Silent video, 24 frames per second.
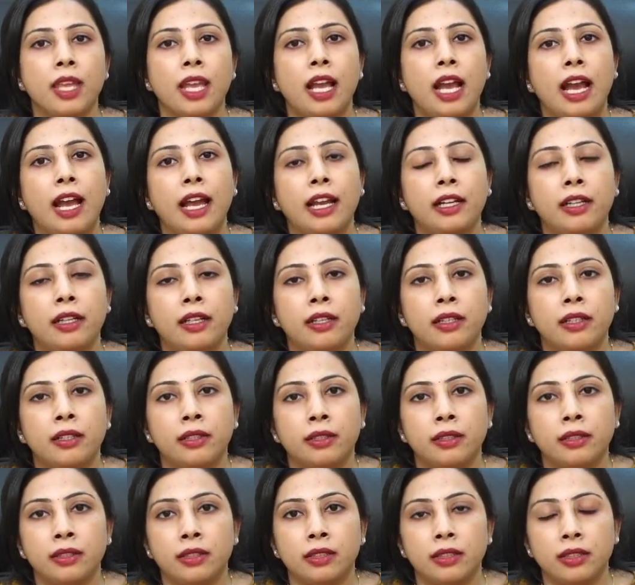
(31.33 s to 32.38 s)
And
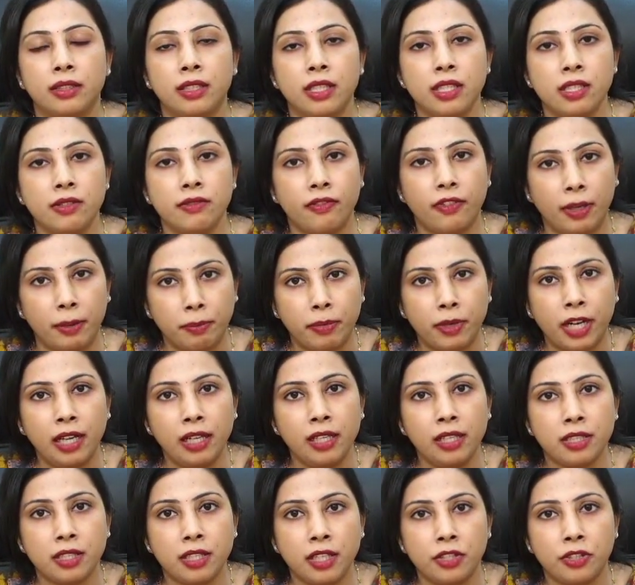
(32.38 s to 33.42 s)
this
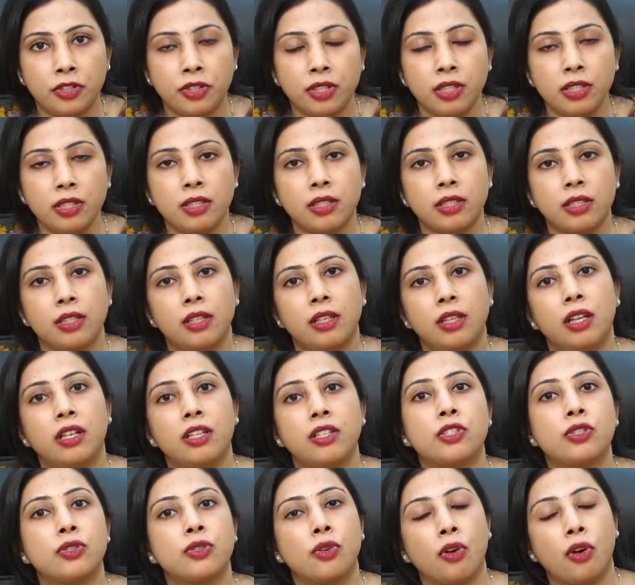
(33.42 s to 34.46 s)
febrile seizures
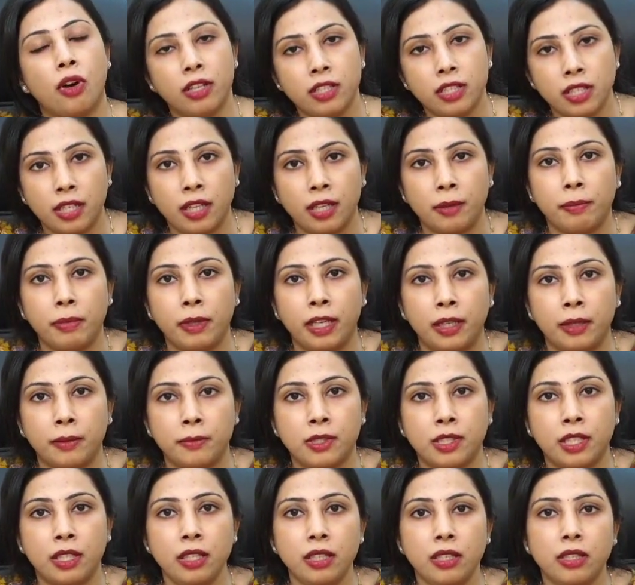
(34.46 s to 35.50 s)
is not an
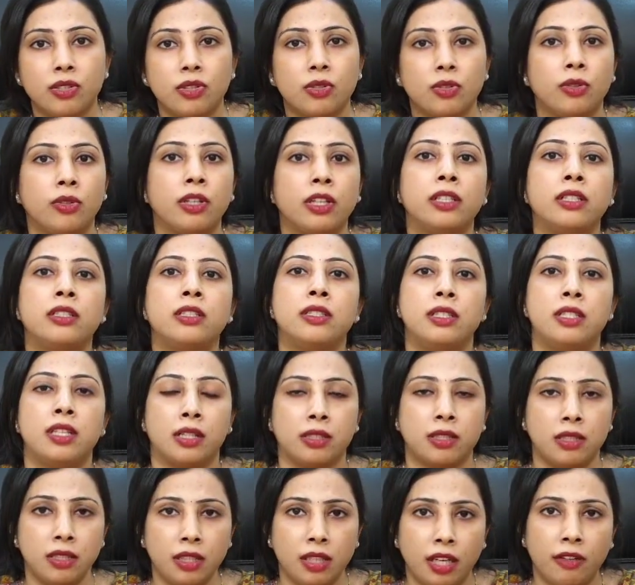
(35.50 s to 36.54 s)
epilepsy, so it
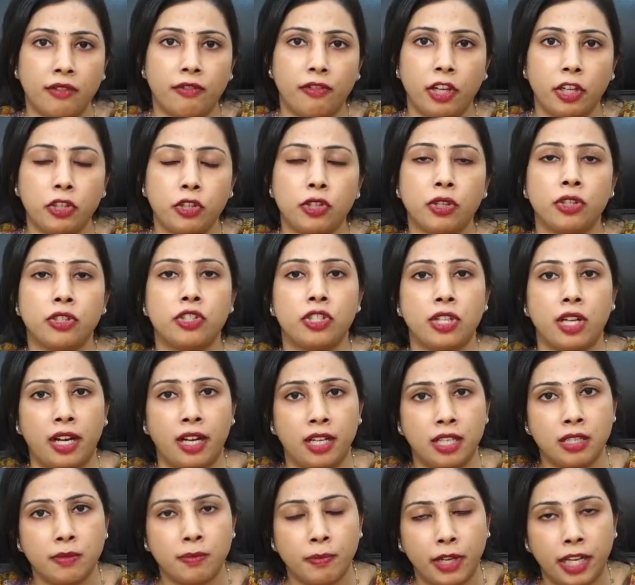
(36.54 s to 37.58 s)
doesn't affect your
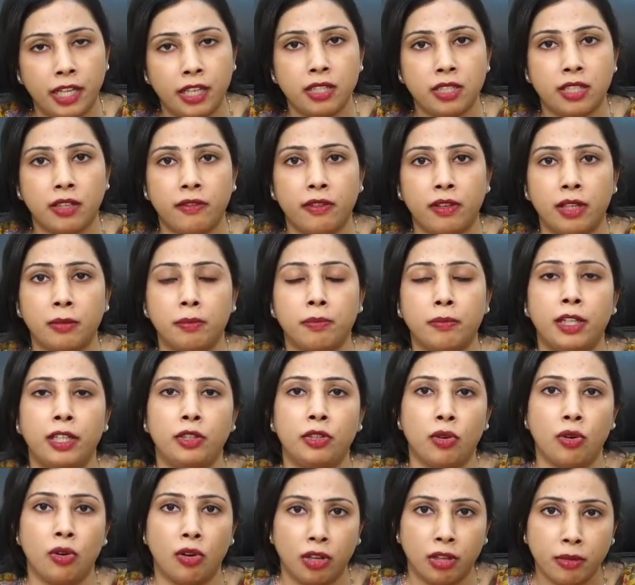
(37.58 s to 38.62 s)
child's brain
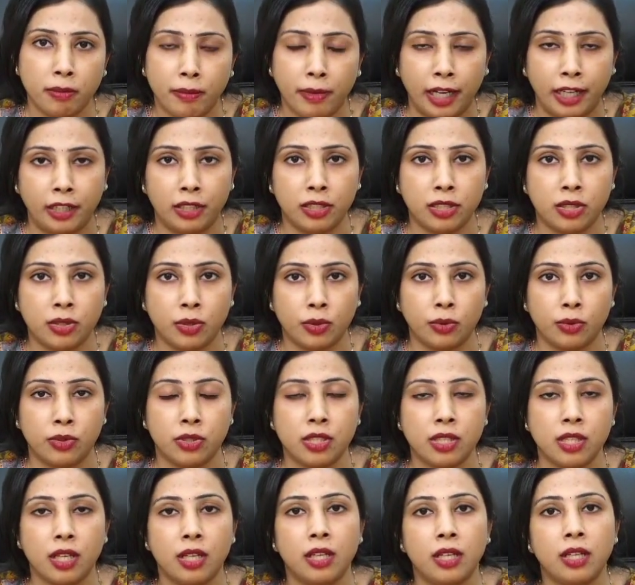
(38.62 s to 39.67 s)
development or
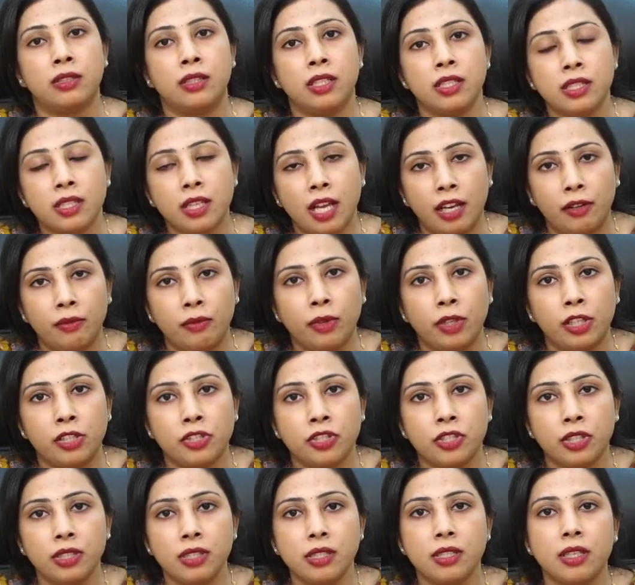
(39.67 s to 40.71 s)
milestones. This
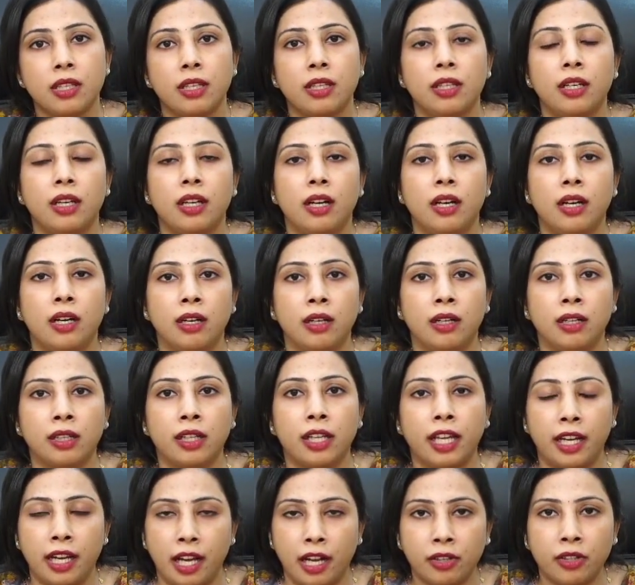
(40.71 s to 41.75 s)
convulsions
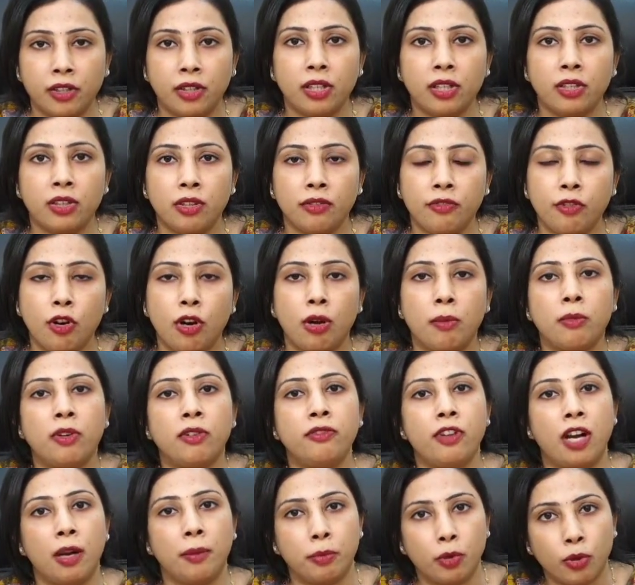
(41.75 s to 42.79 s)
can occur in the form
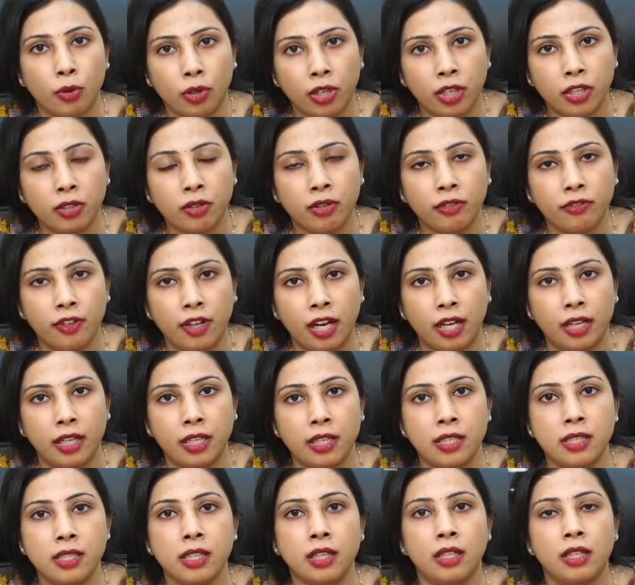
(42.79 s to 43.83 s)
of uprolling of
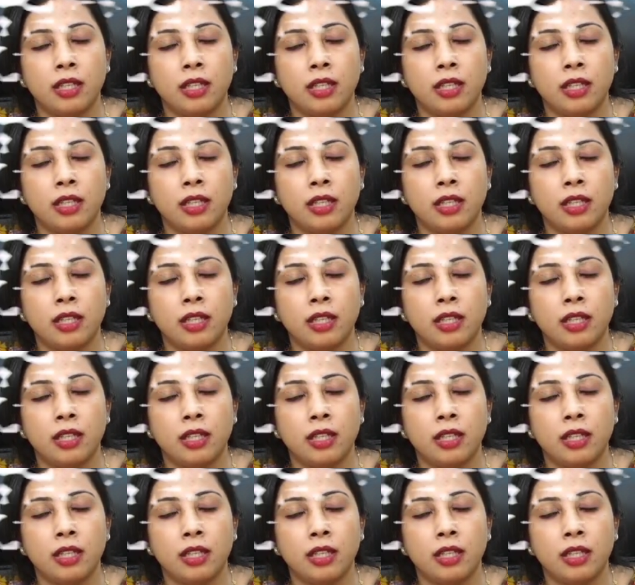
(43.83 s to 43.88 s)
eyes,